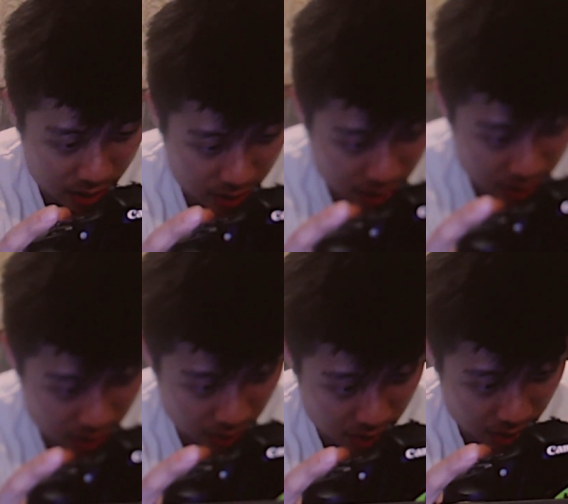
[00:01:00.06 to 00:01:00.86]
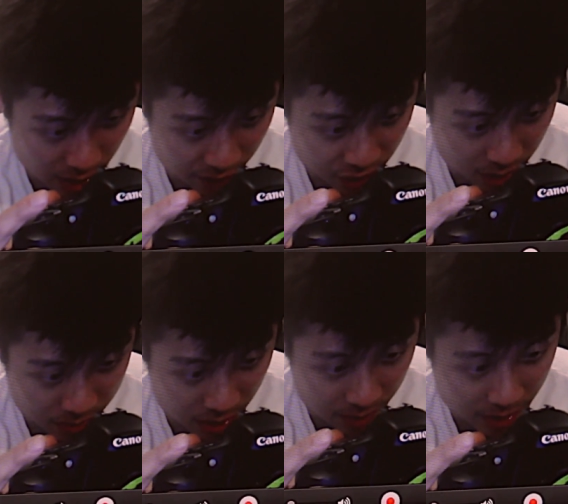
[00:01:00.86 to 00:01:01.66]
That's the life tips
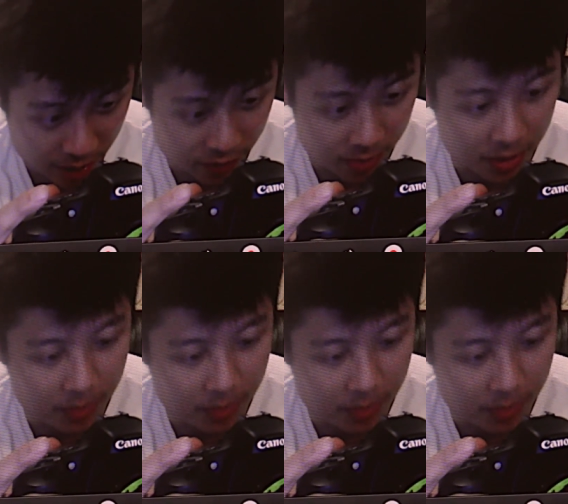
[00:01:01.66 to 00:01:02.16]
that I'm getting from him.